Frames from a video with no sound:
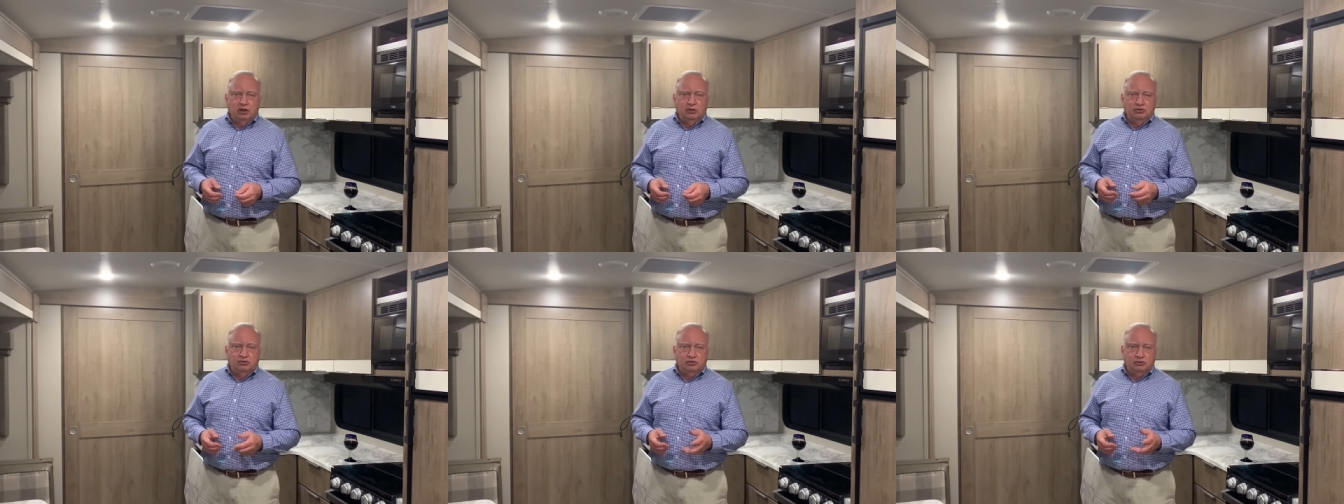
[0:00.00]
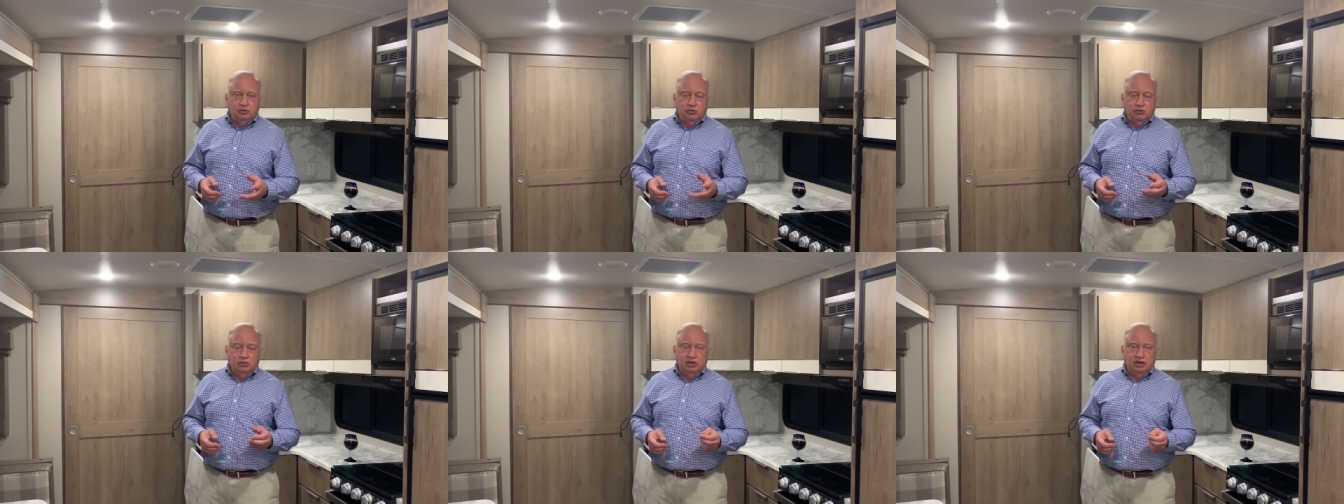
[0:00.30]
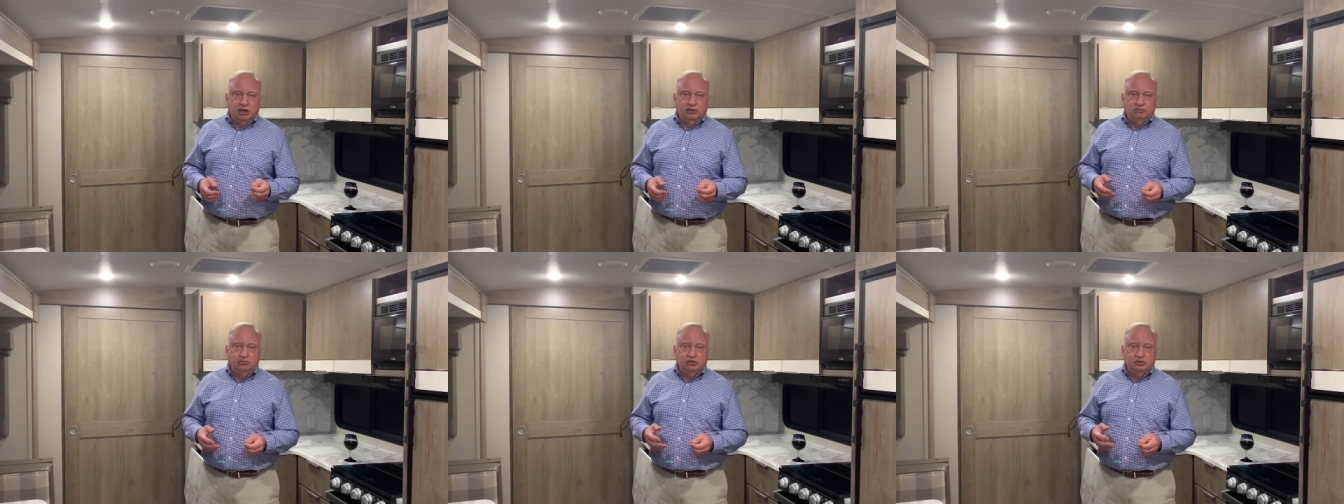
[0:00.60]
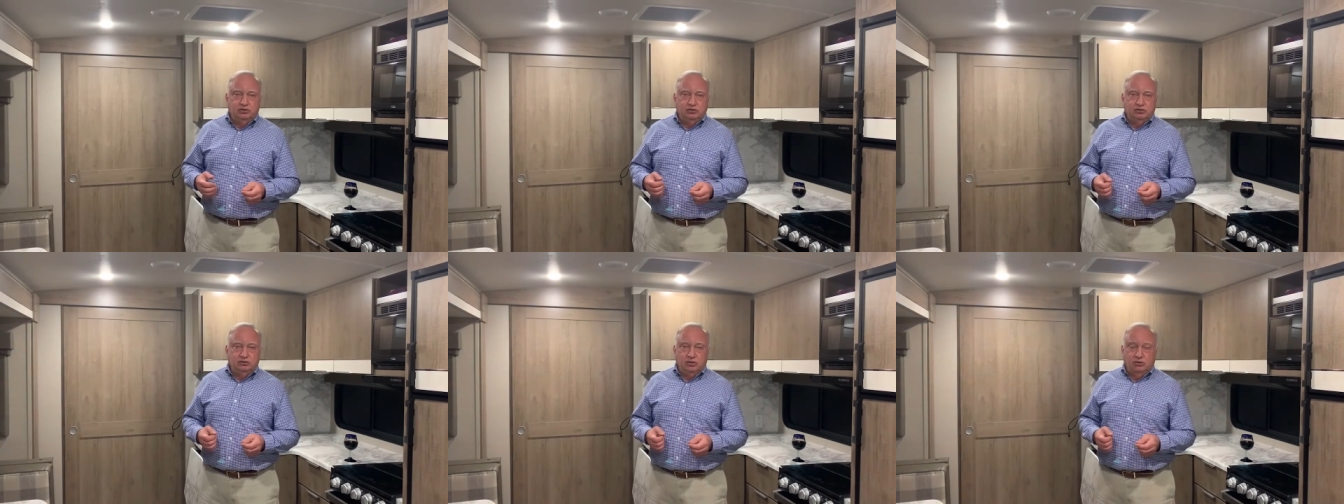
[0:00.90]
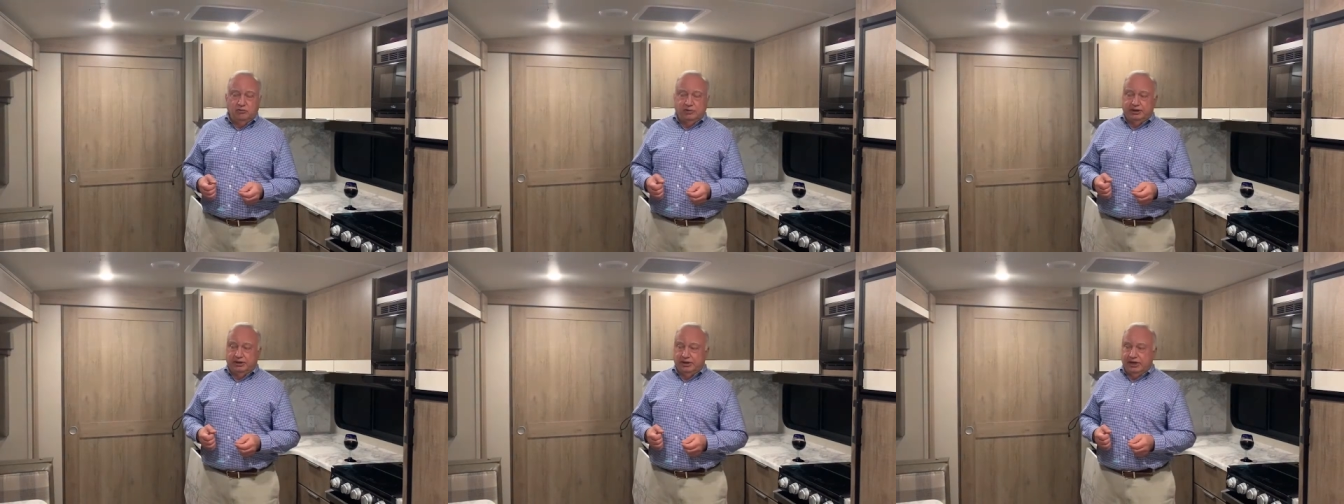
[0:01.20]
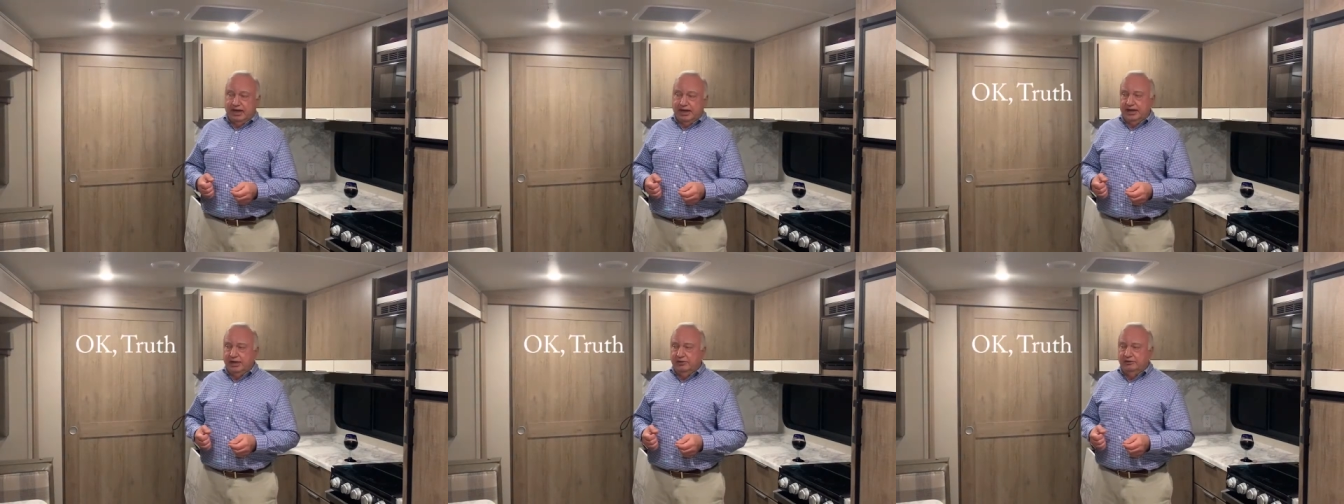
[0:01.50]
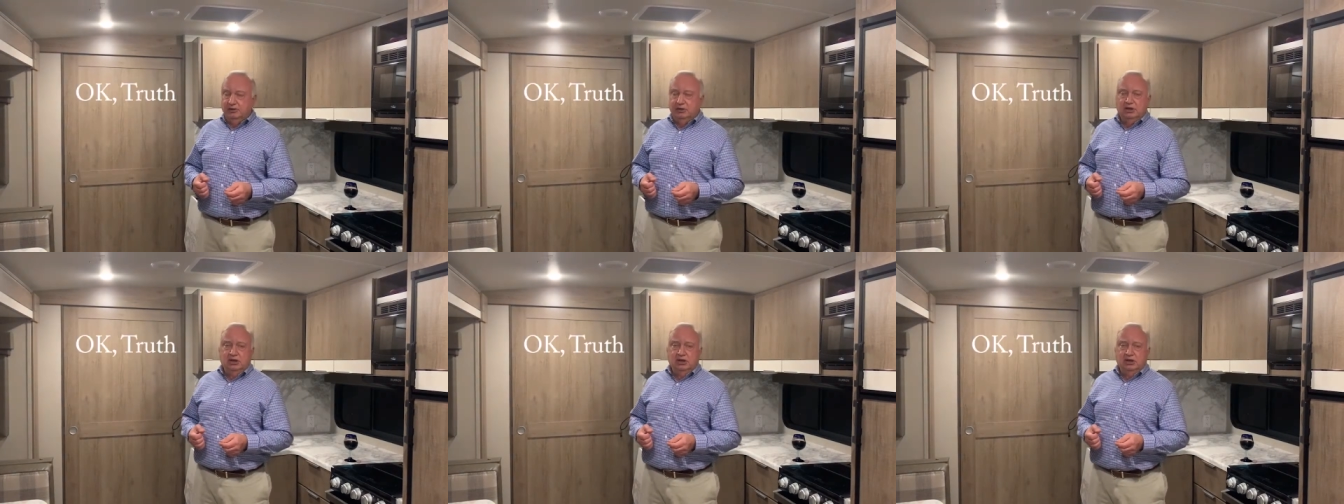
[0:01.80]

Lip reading: 2 going up, 2 going down.